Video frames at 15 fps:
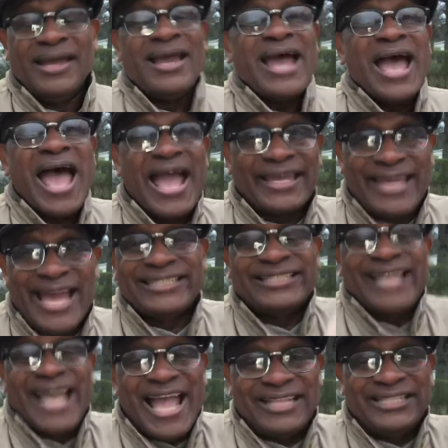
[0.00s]
I guess
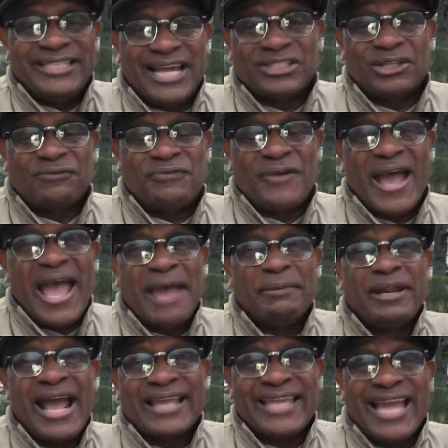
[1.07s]
that justified,
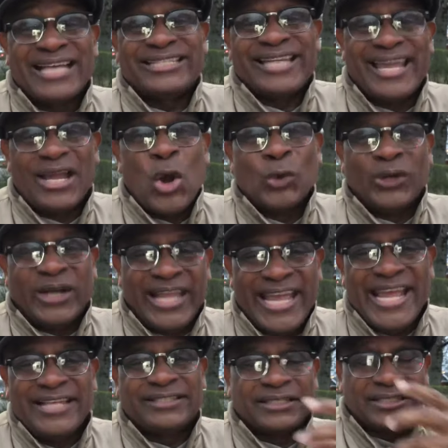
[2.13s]
and I guess they're going to
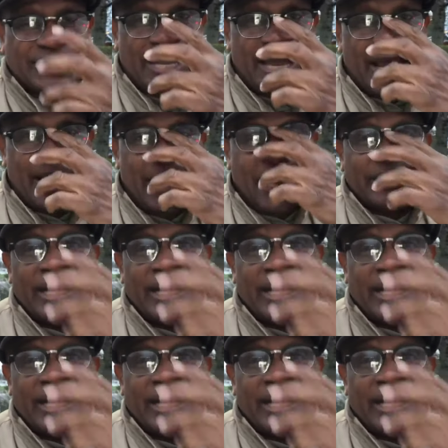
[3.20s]
lead to saying